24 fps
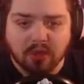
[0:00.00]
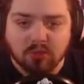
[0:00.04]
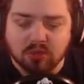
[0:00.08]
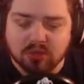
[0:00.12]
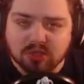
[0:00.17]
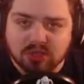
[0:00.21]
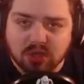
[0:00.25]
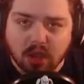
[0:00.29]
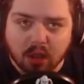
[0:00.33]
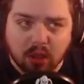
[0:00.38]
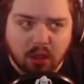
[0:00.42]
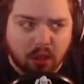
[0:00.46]

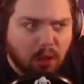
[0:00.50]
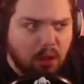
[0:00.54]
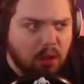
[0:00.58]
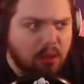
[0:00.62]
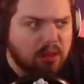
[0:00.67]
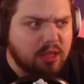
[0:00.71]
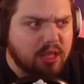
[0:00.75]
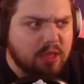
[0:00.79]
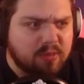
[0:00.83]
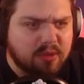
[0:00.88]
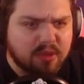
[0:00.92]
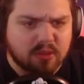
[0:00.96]
was not
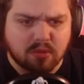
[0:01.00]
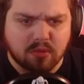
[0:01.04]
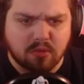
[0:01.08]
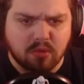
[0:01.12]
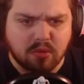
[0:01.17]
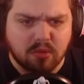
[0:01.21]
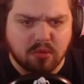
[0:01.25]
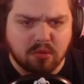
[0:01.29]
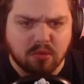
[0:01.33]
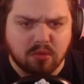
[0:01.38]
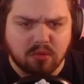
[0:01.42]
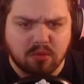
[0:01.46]
Ollie, but
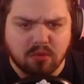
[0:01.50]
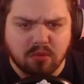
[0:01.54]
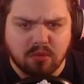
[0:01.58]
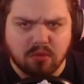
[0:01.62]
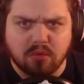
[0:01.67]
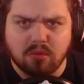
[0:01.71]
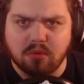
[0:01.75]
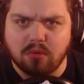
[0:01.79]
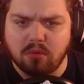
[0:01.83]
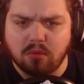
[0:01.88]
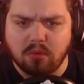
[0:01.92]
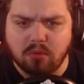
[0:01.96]

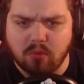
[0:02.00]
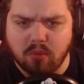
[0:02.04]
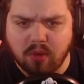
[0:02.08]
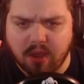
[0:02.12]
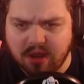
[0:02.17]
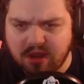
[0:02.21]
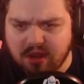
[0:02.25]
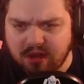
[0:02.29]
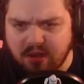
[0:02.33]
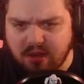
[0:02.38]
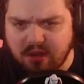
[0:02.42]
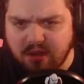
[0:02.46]
where
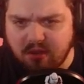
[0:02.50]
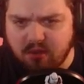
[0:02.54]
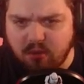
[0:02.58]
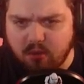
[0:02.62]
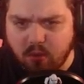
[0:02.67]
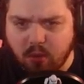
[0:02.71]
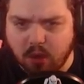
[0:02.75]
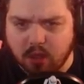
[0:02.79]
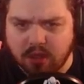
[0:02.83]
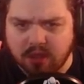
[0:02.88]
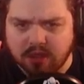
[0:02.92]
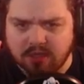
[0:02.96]
did it,
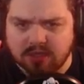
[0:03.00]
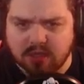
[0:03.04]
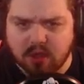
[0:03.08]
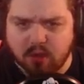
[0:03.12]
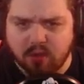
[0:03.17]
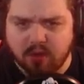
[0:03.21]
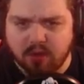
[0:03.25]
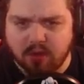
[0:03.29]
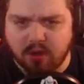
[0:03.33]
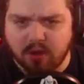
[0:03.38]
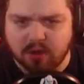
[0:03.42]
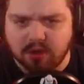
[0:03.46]
what is
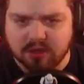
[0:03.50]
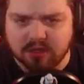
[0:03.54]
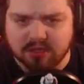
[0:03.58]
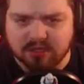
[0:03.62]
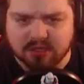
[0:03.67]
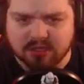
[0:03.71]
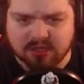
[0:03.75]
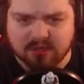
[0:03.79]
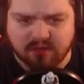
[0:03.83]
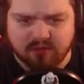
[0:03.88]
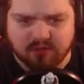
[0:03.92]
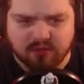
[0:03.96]
going on? Is
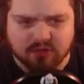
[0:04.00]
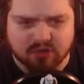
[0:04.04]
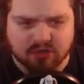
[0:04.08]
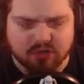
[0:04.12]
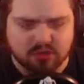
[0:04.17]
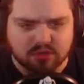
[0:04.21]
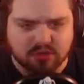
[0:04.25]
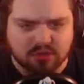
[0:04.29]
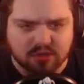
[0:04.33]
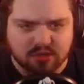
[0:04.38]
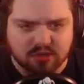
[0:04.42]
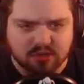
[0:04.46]
this the
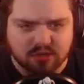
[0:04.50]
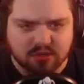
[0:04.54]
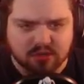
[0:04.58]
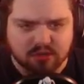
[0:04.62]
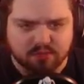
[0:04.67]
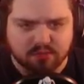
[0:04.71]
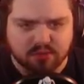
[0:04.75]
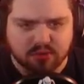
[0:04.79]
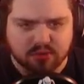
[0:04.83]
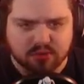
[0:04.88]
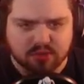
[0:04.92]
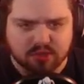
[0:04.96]
future?
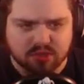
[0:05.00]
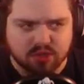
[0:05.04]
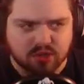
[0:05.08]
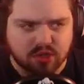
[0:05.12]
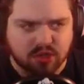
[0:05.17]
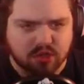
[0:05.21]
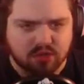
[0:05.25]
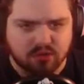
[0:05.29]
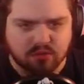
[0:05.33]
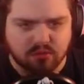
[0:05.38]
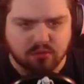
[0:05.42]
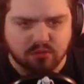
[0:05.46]
Post
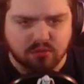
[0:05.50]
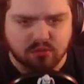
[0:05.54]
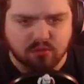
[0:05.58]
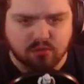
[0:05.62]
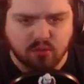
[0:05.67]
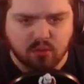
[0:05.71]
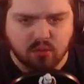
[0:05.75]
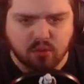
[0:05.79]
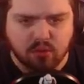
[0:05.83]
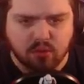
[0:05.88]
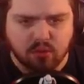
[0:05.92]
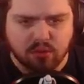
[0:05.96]
nuclear
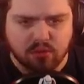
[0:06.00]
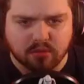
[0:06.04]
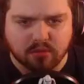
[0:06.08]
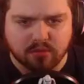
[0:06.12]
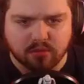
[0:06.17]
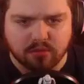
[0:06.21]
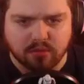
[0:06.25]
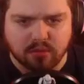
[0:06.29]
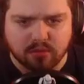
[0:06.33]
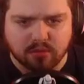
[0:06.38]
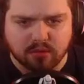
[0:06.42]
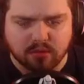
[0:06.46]
war,
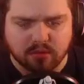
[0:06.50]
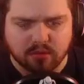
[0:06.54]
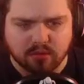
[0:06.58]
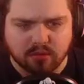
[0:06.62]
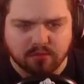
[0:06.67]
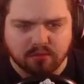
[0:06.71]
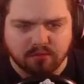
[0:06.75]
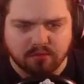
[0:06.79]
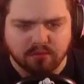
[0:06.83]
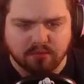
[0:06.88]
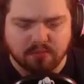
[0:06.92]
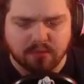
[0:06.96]

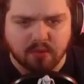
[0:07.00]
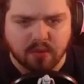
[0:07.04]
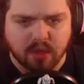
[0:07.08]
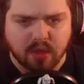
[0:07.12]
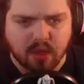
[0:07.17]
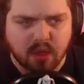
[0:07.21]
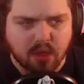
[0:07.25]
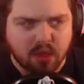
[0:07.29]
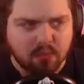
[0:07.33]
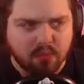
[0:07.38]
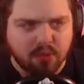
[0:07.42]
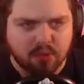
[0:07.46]

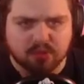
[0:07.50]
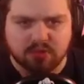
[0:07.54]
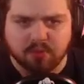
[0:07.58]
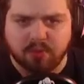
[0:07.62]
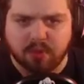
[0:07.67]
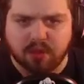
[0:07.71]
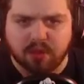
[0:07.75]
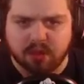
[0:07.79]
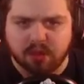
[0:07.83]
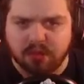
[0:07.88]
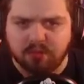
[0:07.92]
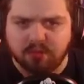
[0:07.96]
post
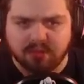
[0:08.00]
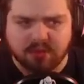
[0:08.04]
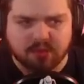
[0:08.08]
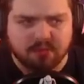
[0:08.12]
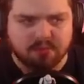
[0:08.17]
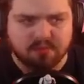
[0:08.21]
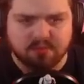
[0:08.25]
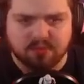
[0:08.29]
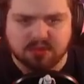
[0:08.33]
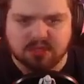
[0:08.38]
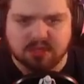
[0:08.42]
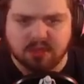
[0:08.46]
apocalyptic
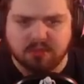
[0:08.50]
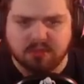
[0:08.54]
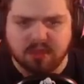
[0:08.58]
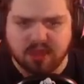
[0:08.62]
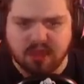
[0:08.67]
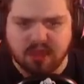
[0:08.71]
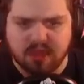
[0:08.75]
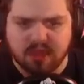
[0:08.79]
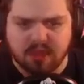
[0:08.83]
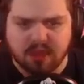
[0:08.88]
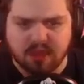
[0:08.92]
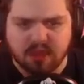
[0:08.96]

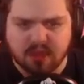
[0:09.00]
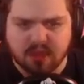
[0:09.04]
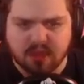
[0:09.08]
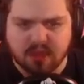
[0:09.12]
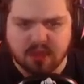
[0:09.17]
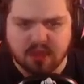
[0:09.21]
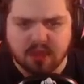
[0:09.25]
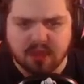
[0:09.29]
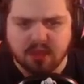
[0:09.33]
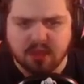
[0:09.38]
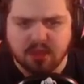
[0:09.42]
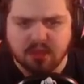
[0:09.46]
something?
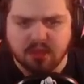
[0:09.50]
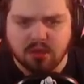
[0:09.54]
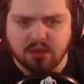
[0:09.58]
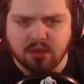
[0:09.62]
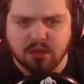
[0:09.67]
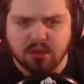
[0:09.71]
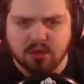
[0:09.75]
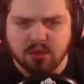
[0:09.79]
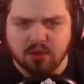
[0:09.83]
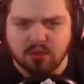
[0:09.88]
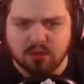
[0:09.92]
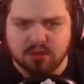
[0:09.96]

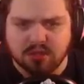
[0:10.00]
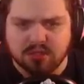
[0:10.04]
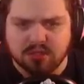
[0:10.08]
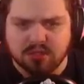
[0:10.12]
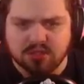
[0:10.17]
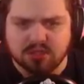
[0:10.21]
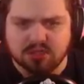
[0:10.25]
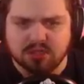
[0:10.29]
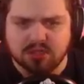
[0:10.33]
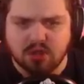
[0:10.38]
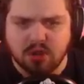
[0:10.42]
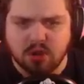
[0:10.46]
Oh, it's
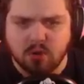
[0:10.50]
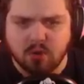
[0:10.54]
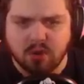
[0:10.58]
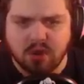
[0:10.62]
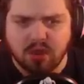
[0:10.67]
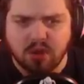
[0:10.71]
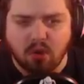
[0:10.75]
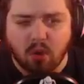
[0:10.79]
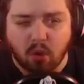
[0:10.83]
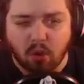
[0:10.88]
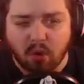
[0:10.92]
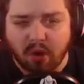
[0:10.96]

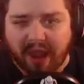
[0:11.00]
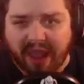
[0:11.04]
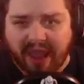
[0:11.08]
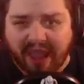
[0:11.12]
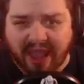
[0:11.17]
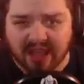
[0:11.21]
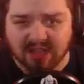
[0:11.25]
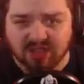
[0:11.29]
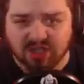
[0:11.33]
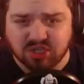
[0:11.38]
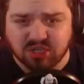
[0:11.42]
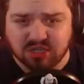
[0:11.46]
snowing or
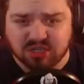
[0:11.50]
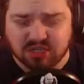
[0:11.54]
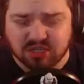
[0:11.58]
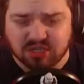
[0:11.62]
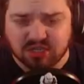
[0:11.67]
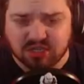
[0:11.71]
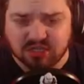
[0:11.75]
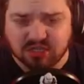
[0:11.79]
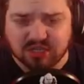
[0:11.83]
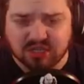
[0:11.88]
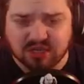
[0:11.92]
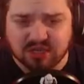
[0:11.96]

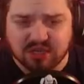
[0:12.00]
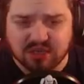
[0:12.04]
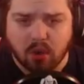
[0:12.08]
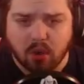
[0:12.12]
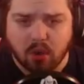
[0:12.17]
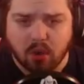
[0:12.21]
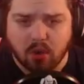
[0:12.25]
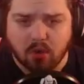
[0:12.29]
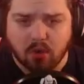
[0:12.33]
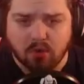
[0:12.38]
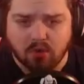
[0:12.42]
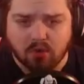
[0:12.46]
ashes.
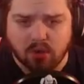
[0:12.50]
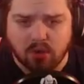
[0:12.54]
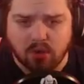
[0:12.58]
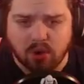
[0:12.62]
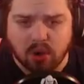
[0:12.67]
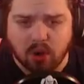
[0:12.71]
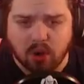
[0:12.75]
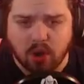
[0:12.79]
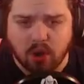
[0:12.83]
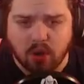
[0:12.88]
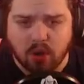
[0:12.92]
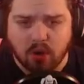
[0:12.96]
Oh
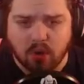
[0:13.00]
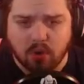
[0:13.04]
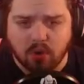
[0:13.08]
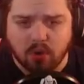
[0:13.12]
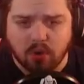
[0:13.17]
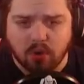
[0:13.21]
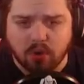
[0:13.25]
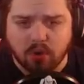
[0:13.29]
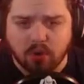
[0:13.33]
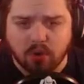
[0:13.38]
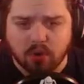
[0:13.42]
no.